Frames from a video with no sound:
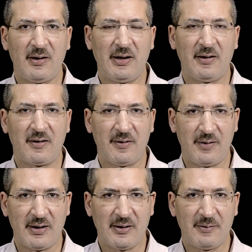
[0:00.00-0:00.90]
It's
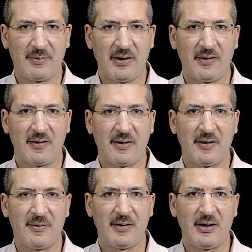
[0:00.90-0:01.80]
there, it's
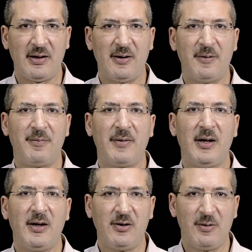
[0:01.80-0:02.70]
in the
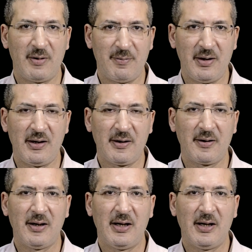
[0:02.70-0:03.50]
human being,